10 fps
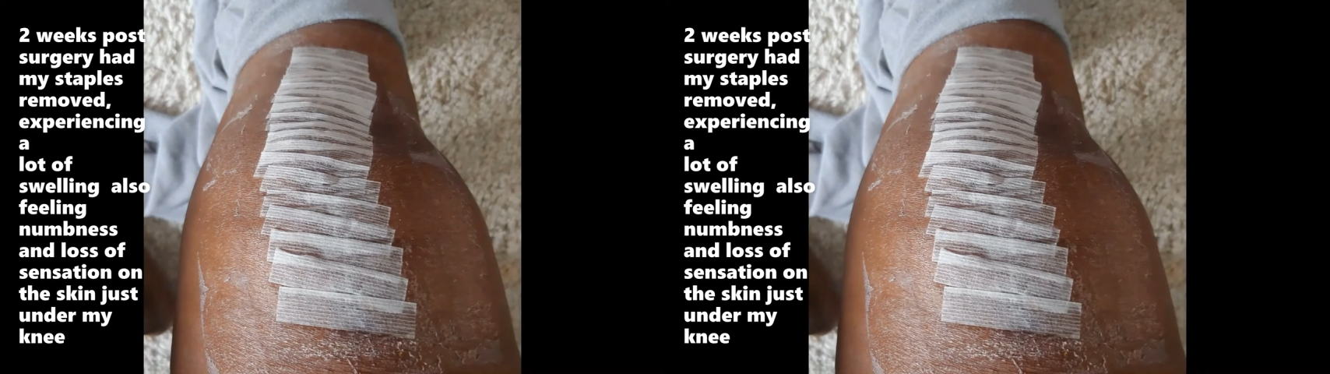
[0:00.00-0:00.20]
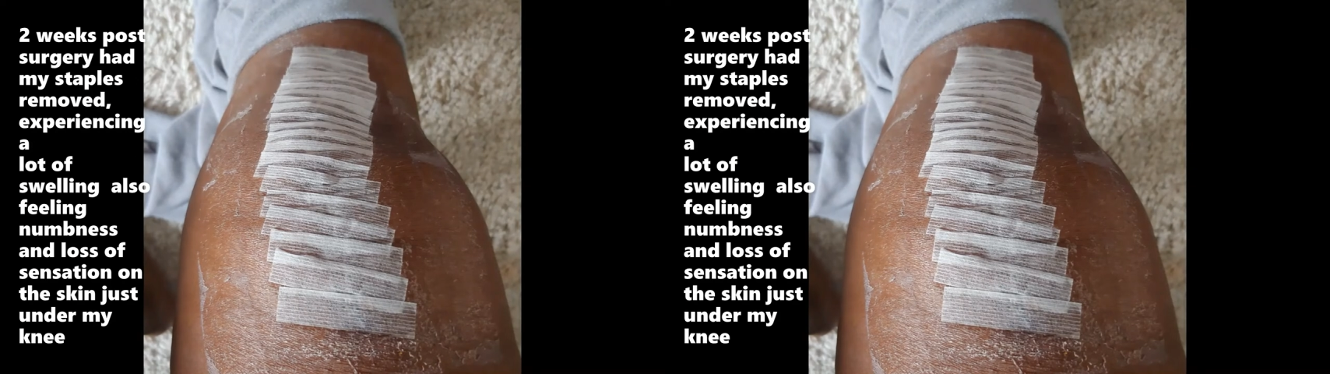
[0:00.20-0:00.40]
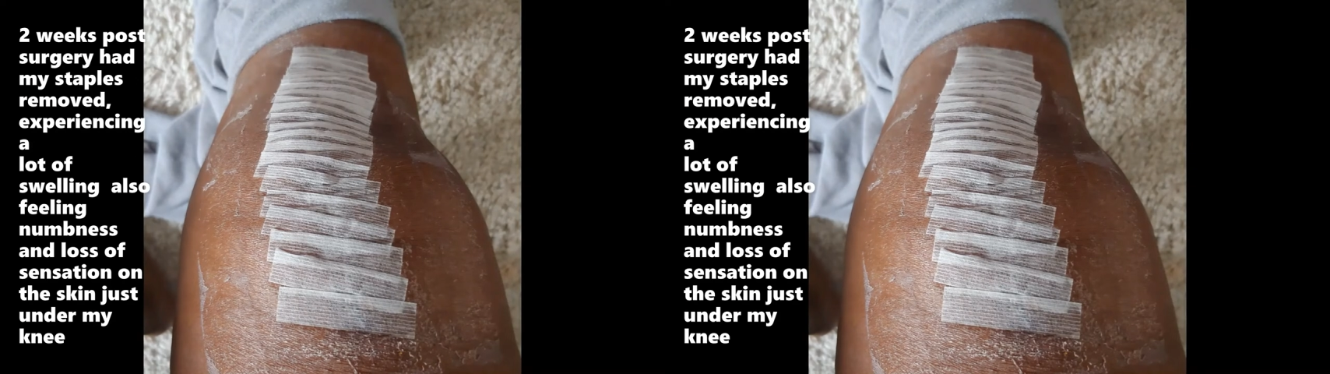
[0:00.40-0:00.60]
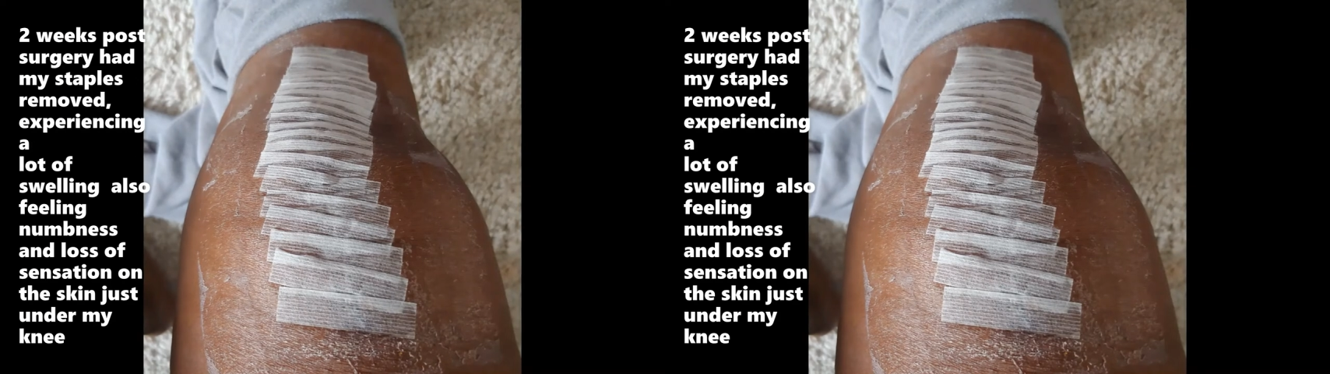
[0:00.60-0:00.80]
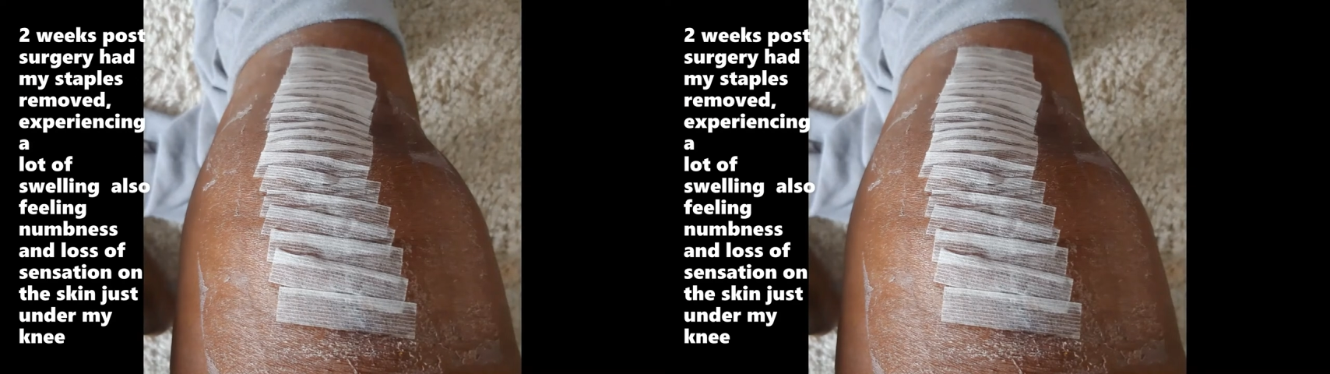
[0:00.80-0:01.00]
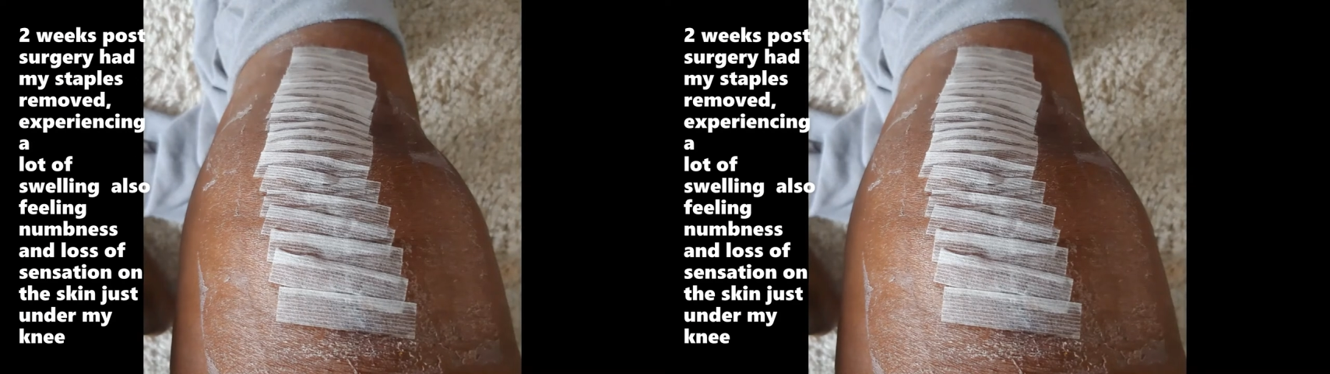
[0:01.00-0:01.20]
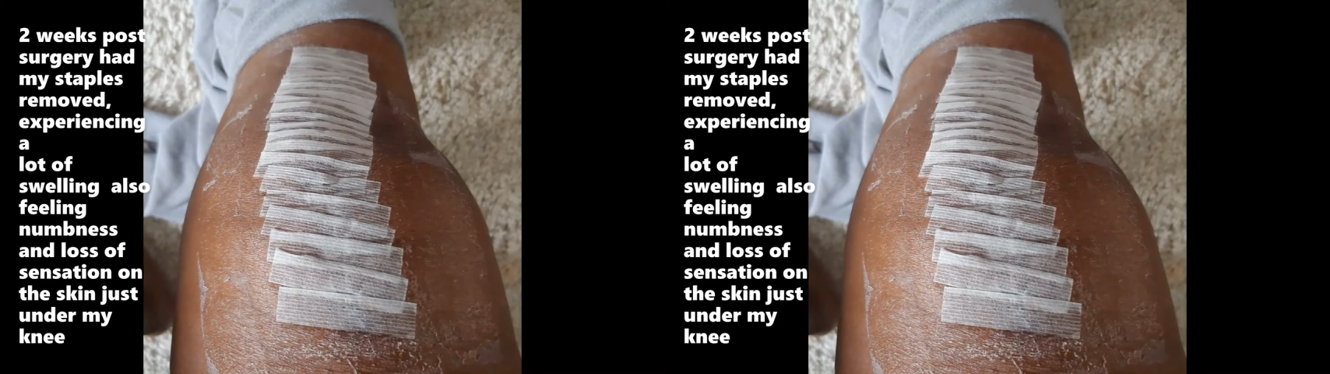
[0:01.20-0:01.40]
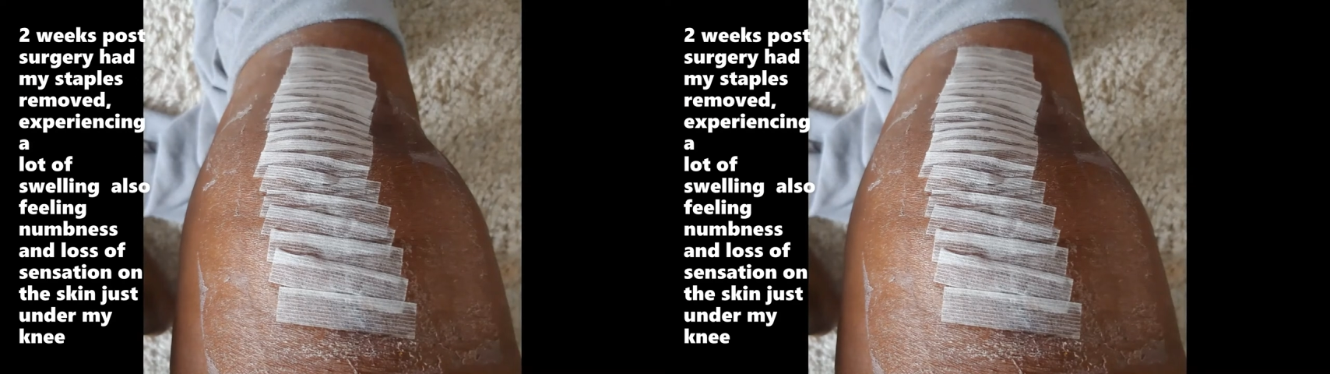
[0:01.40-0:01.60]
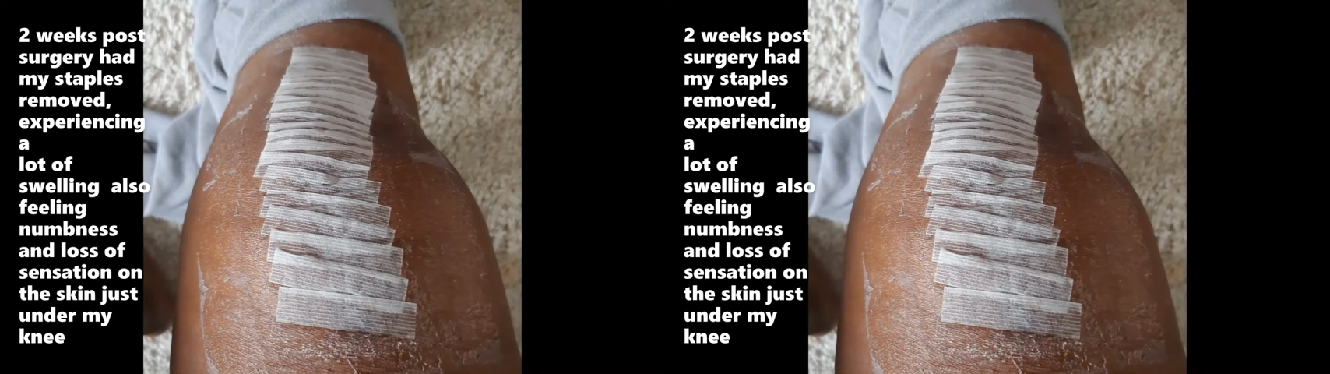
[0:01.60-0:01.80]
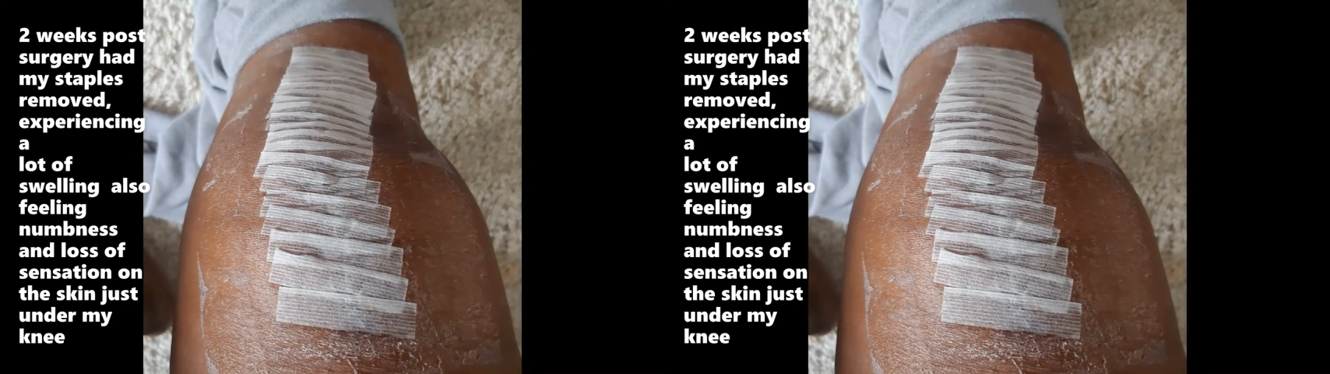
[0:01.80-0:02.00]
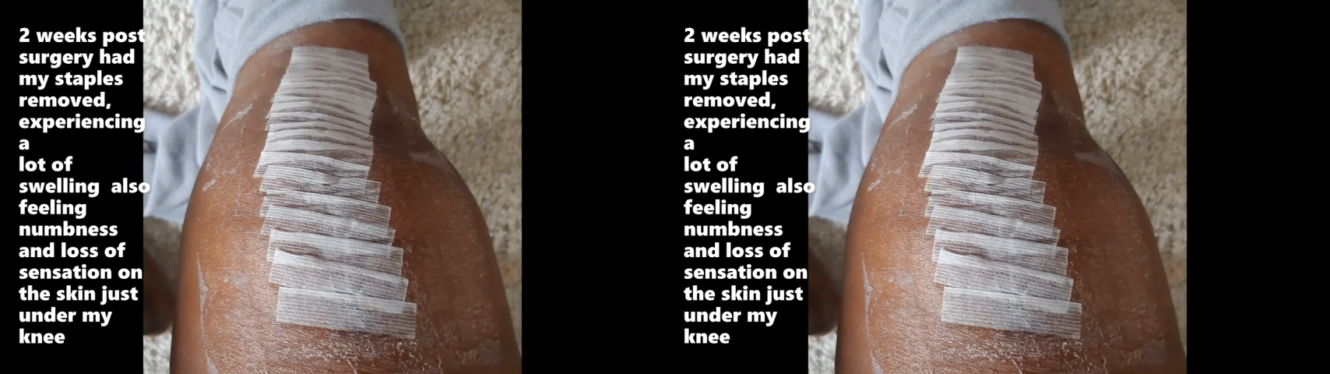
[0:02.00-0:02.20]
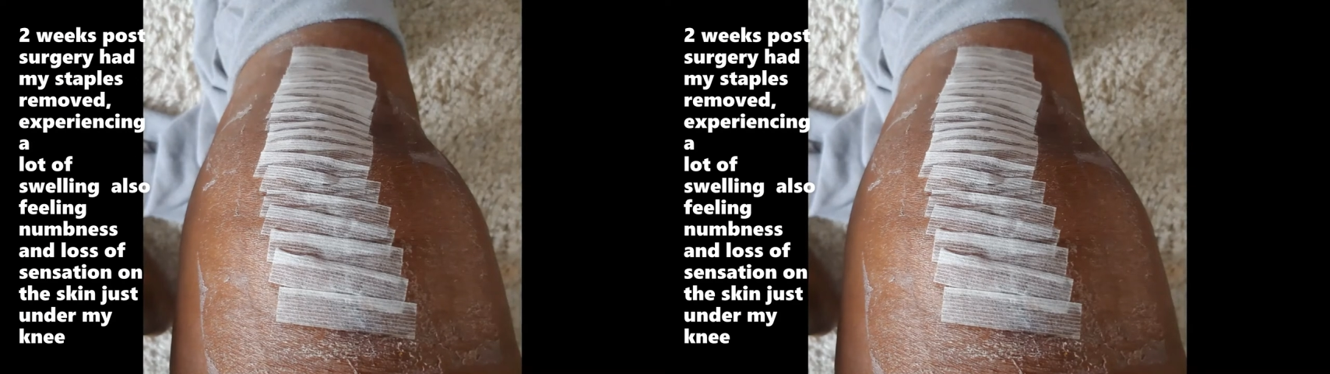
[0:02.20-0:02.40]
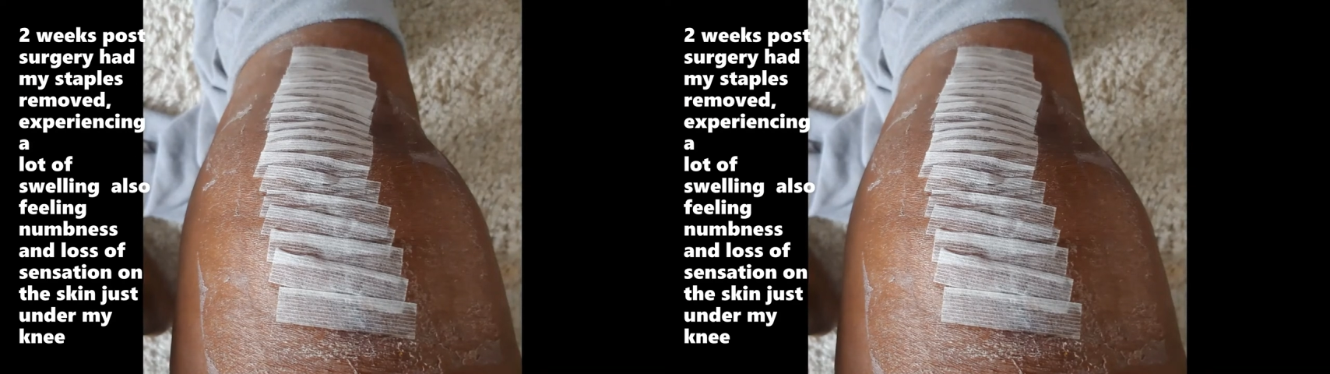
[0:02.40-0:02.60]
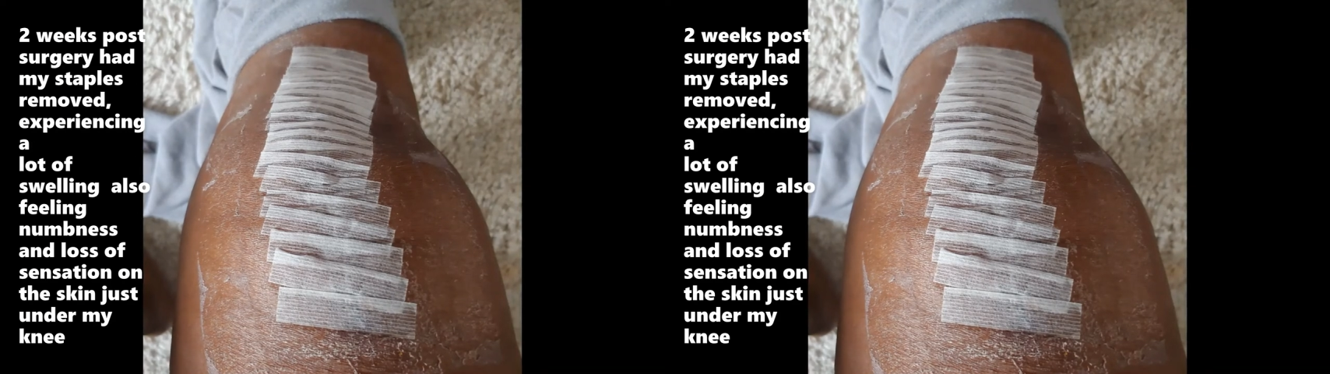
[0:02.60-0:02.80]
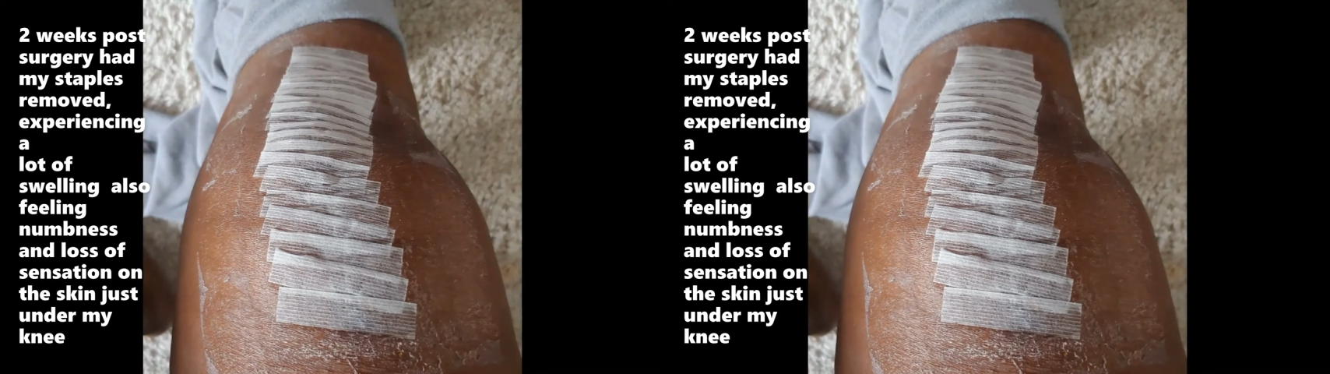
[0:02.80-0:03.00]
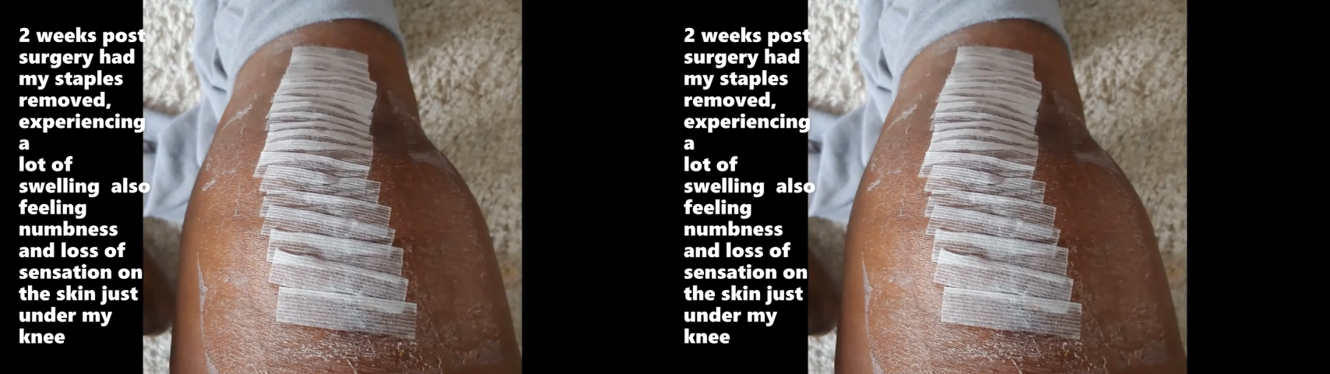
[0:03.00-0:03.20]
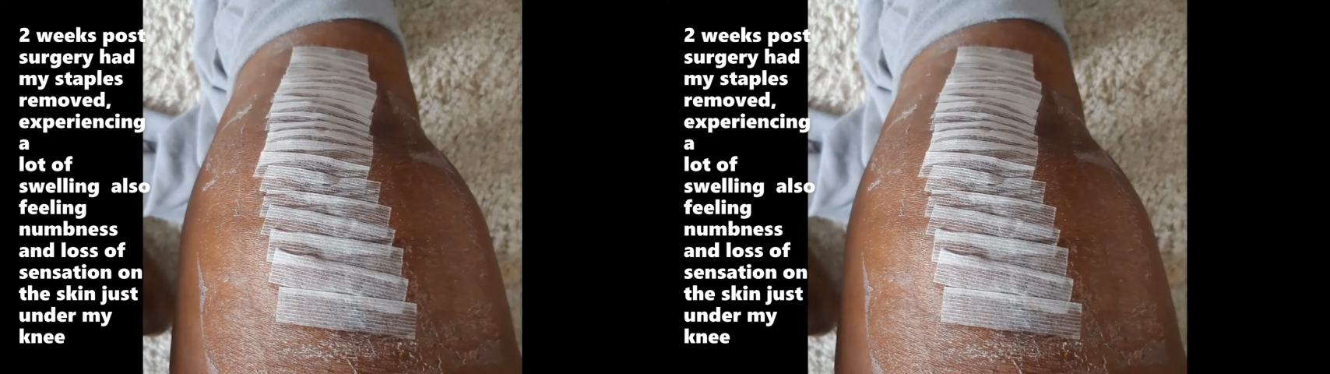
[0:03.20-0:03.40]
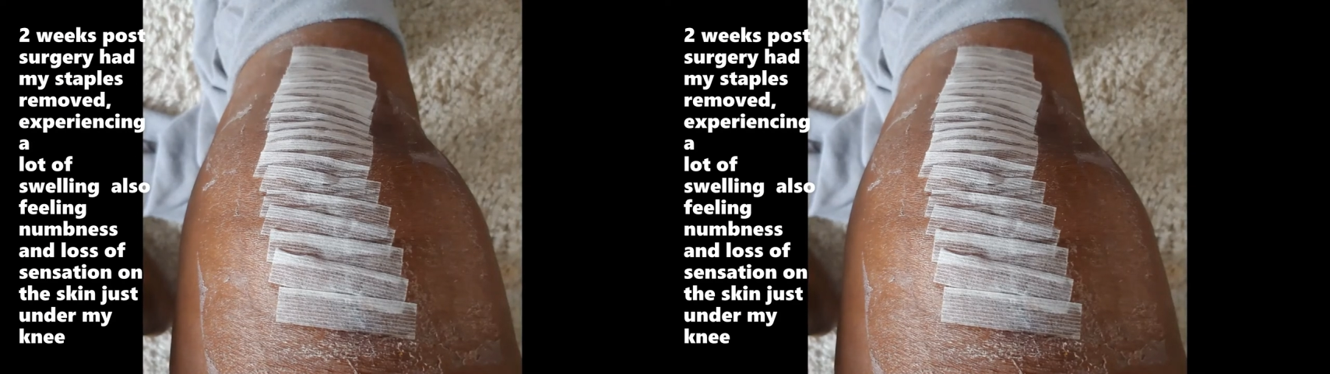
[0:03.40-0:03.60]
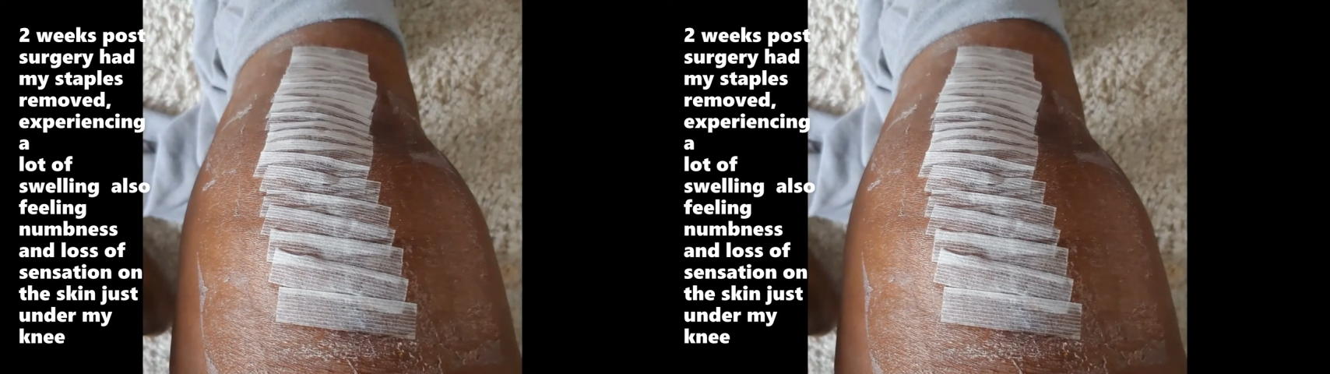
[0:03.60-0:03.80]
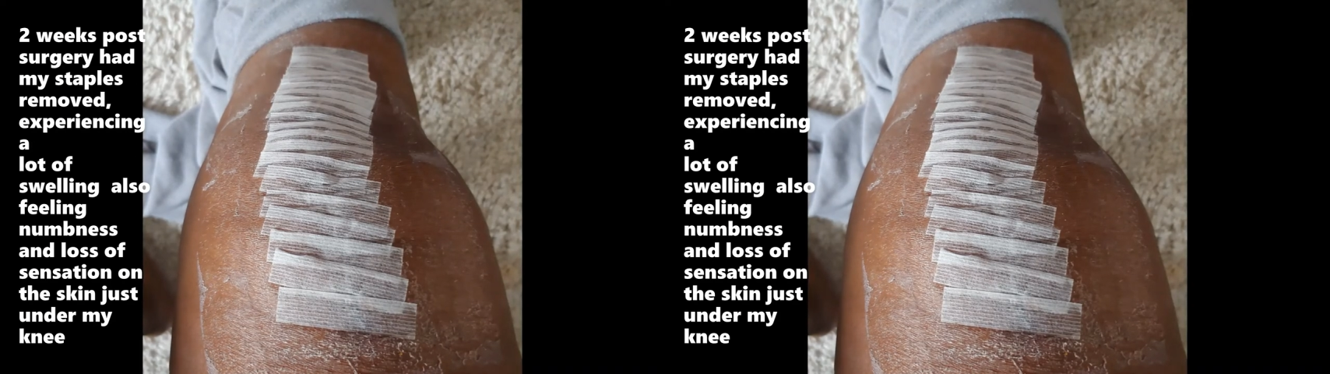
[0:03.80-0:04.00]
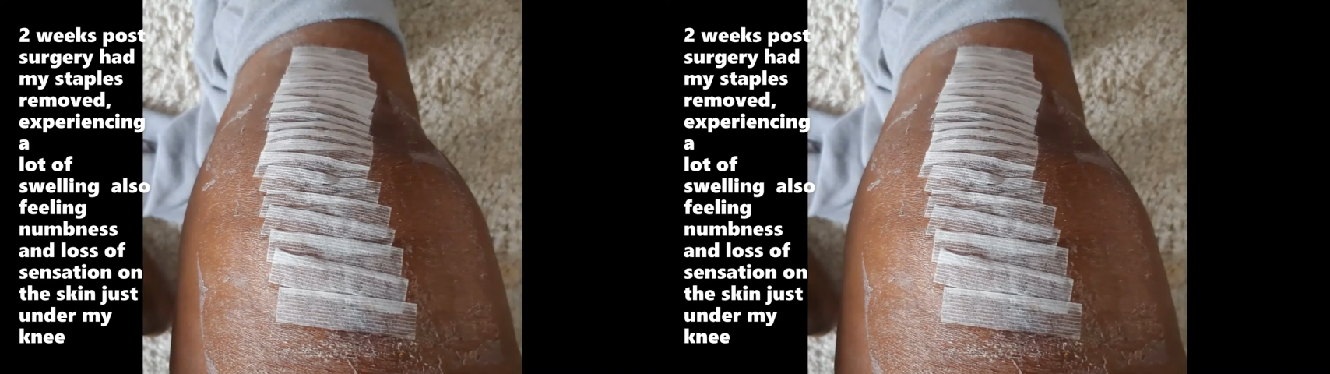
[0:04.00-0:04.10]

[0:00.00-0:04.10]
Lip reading: Nobody's mouth can be seen.